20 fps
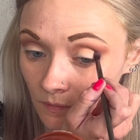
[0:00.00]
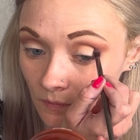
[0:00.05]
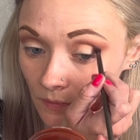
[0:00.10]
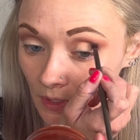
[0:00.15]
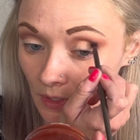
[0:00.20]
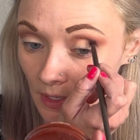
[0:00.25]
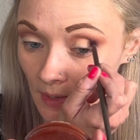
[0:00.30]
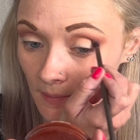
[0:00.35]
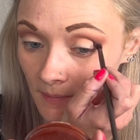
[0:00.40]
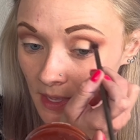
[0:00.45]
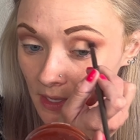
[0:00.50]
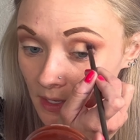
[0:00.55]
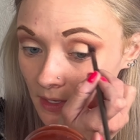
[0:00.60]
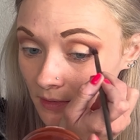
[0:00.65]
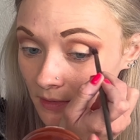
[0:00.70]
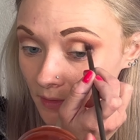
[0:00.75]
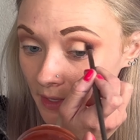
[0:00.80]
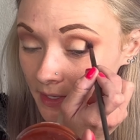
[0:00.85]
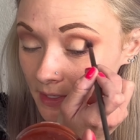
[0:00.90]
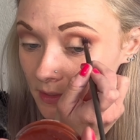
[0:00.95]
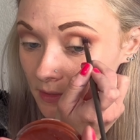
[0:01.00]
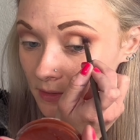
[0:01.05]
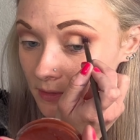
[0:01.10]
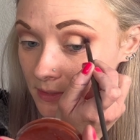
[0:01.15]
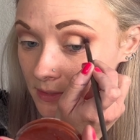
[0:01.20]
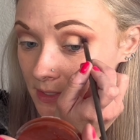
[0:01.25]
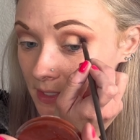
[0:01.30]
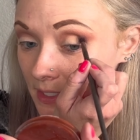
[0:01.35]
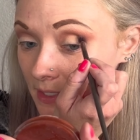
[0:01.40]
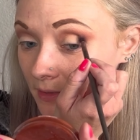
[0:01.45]
And I'm making like,
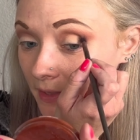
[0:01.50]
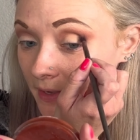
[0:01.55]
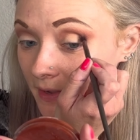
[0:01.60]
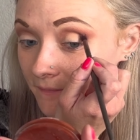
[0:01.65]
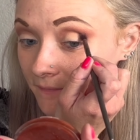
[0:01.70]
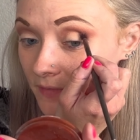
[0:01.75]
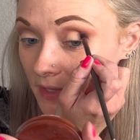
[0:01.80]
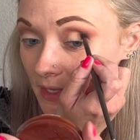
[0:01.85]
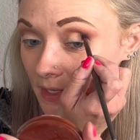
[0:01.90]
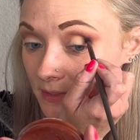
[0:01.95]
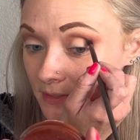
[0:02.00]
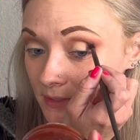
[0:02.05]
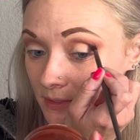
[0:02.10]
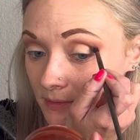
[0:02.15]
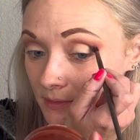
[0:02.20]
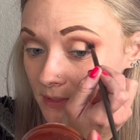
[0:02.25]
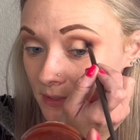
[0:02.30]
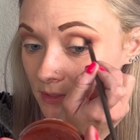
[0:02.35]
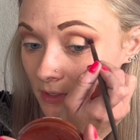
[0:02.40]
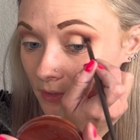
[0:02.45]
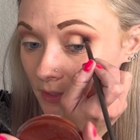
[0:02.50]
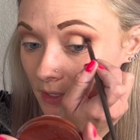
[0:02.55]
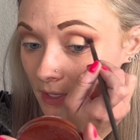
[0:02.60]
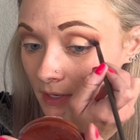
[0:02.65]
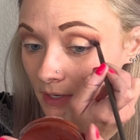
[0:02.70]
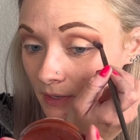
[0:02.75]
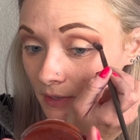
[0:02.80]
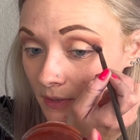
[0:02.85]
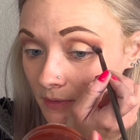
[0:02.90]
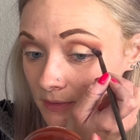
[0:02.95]
see, like a V. So I start
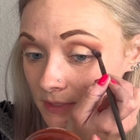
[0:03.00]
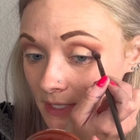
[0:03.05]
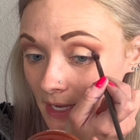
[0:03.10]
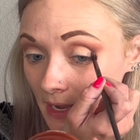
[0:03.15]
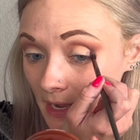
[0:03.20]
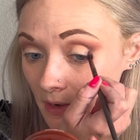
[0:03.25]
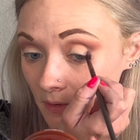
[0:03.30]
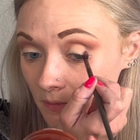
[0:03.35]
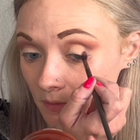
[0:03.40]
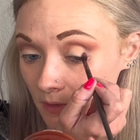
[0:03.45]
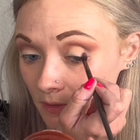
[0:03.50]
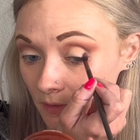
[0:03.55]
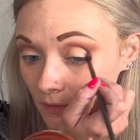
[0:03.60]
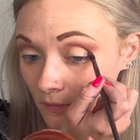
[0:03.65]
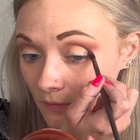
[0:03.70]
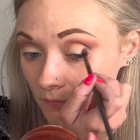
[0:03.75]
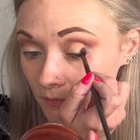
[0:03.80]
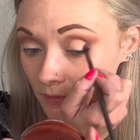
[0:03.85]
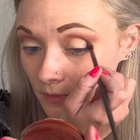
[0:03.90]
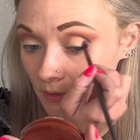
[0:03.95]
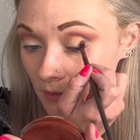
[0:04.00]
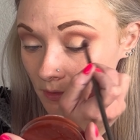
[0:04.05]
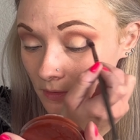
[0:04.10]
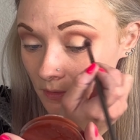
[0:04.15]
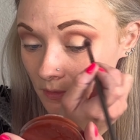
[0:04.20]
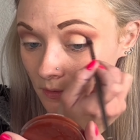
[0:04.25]
here, go down and over.